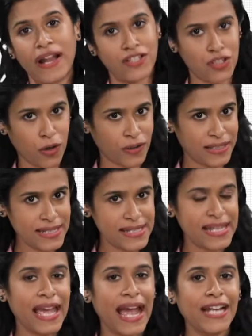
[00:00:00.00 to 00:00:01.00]
Y
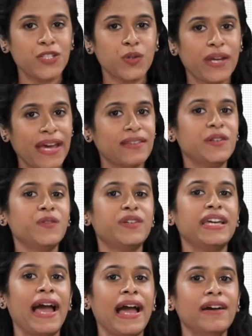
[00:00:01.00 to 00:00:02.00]
chocolates, and together
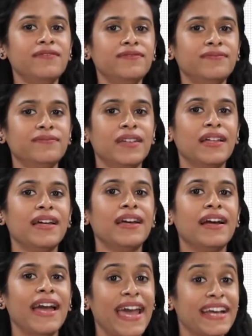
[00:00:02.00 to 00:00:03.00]
we have
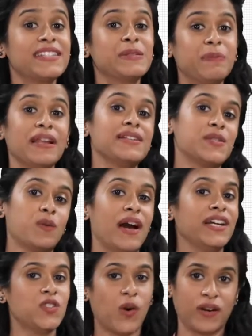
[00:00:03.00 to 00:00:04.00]
X plus
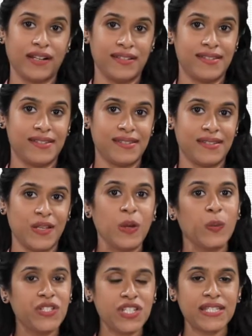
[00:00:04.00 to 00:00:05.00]
Y chocolates,
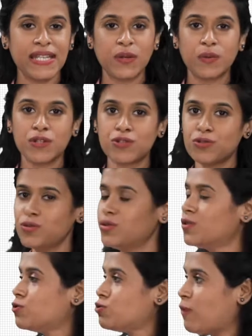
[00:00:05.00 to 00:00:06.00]
which is equal to
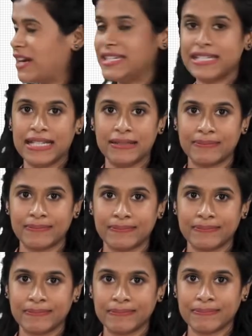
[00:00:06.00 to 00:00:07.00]
20.
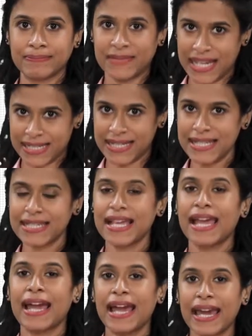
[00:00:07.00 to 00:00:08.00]
That is,
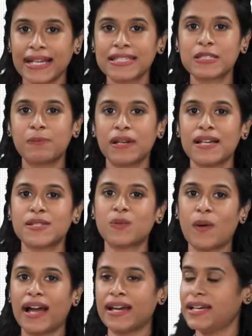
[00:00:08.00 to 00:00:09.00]
X plus
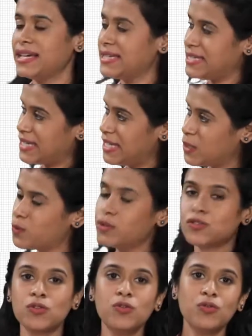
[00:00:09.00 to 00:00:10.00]
Y is
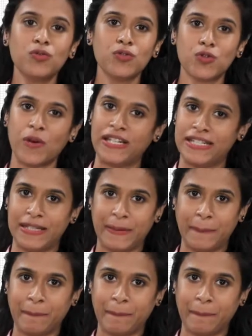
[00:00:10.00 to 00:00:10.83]
equal to 20.